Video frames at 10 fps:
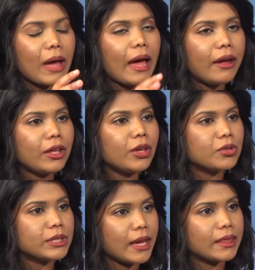how do you
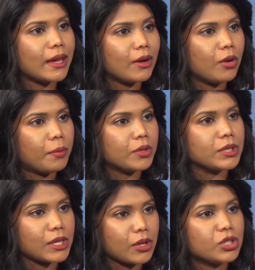take that whole process
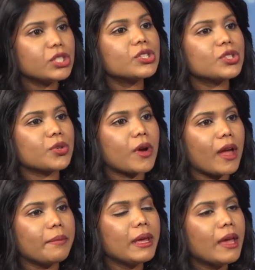that you just described